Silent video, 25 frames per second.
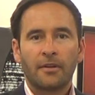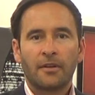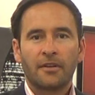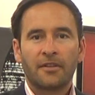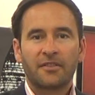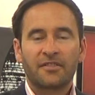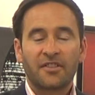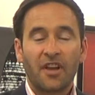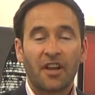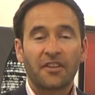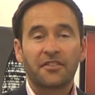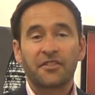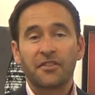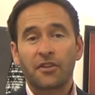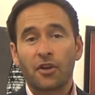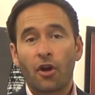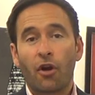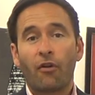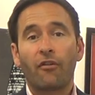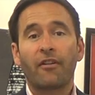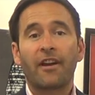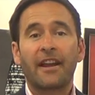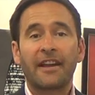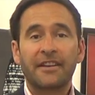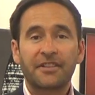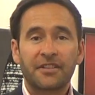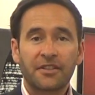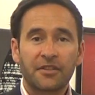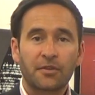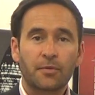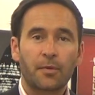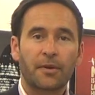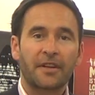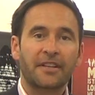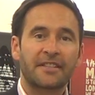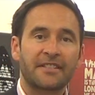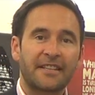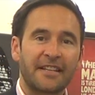certain correlations
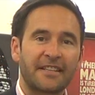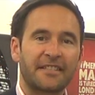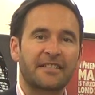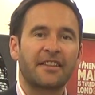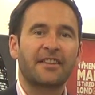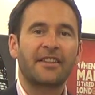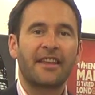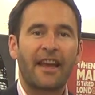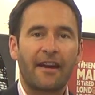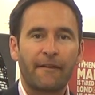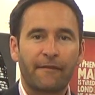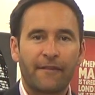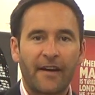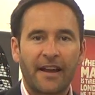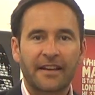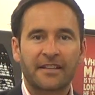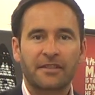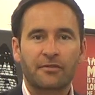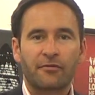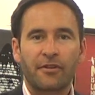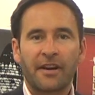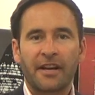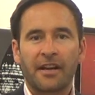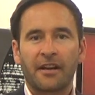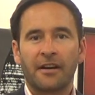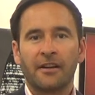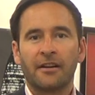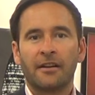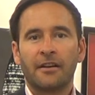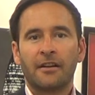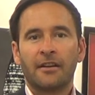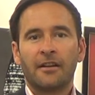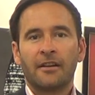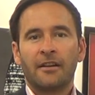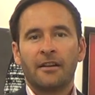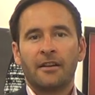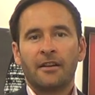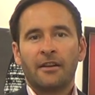would exist in the FX arena.
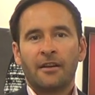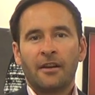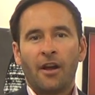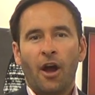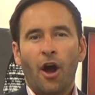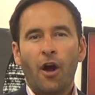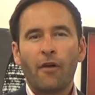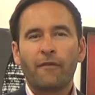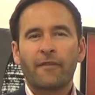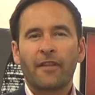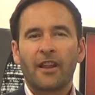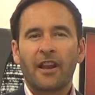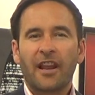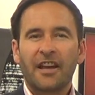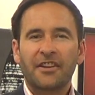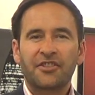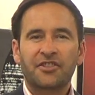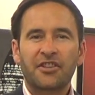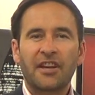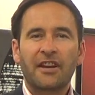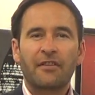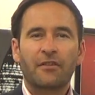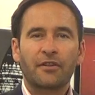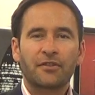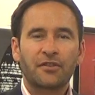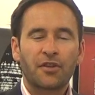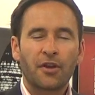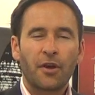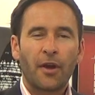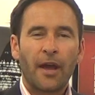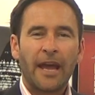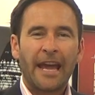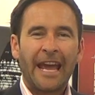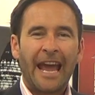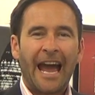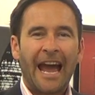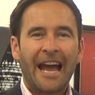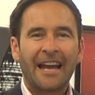Over the last year or two
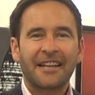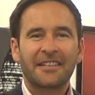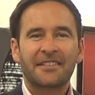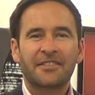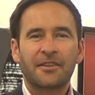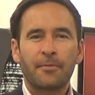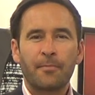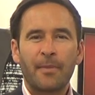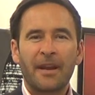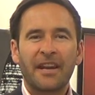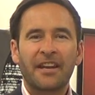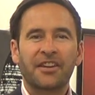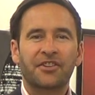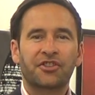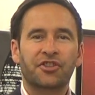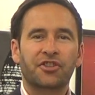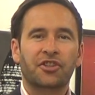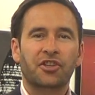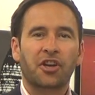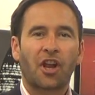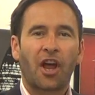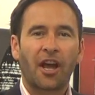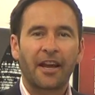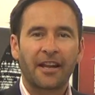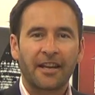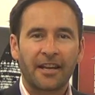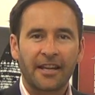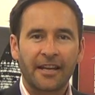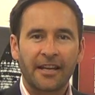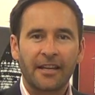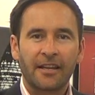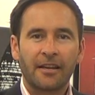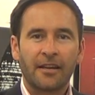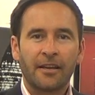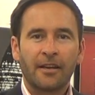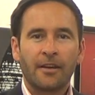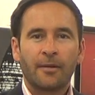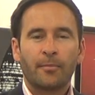it has diminished slightly,
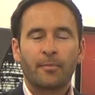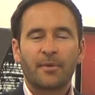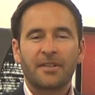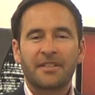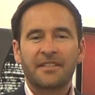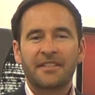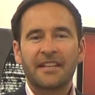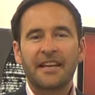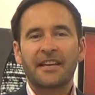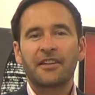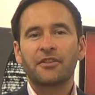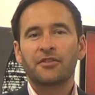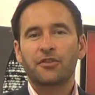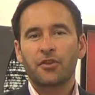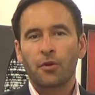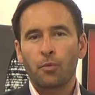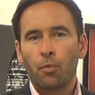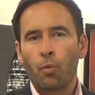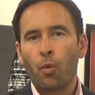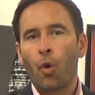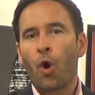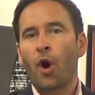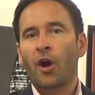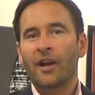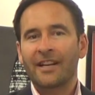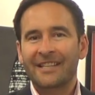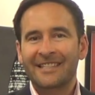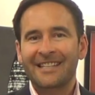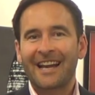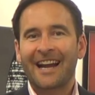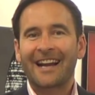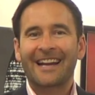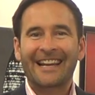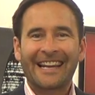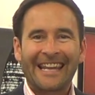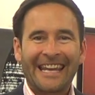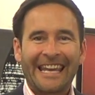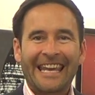but sticking to what
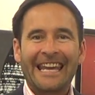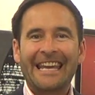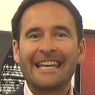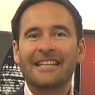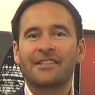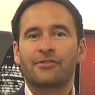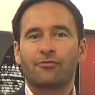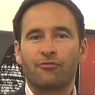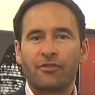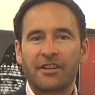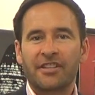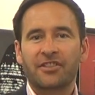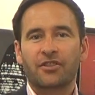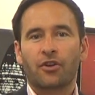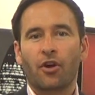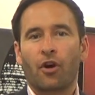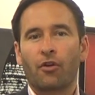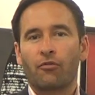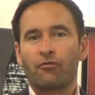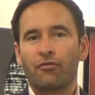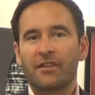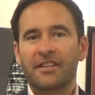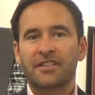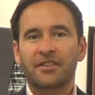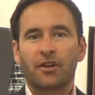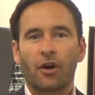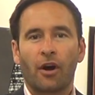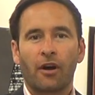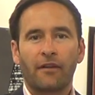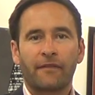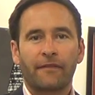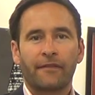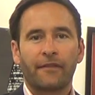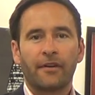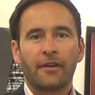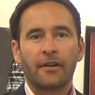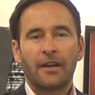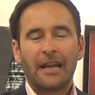exactly is risk on, risk off,
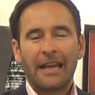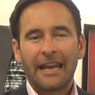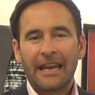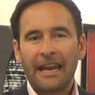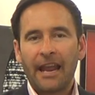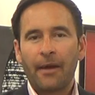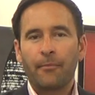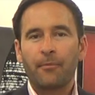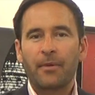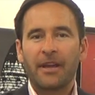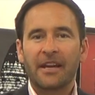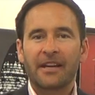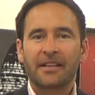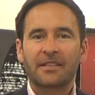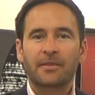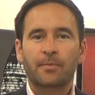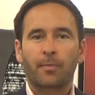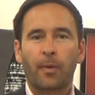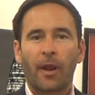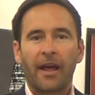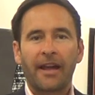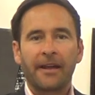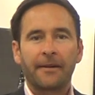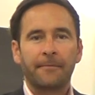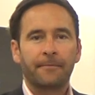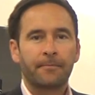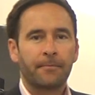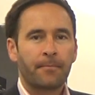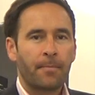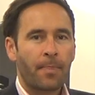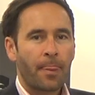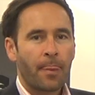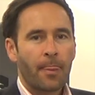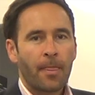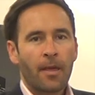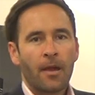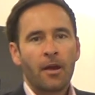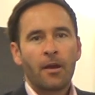let me explain.
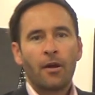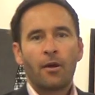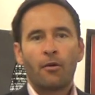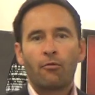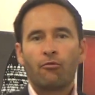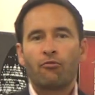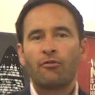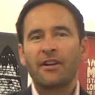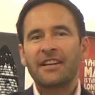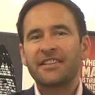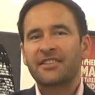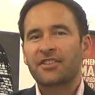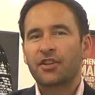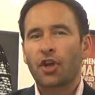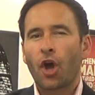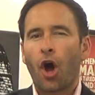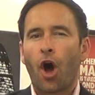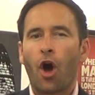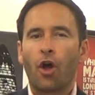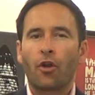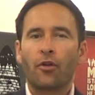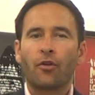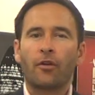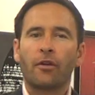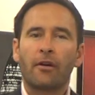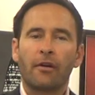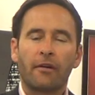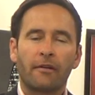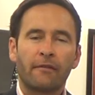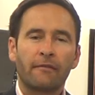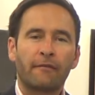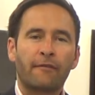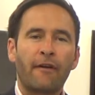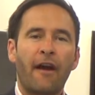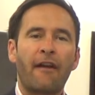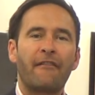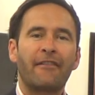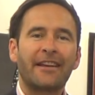Risk on,
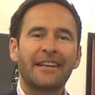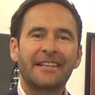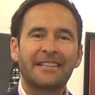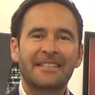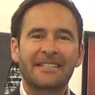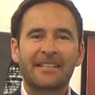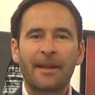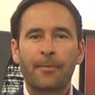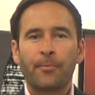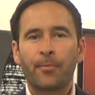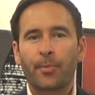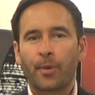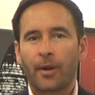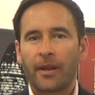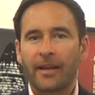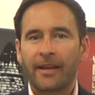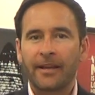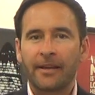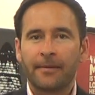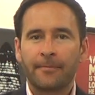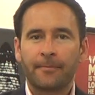very simply,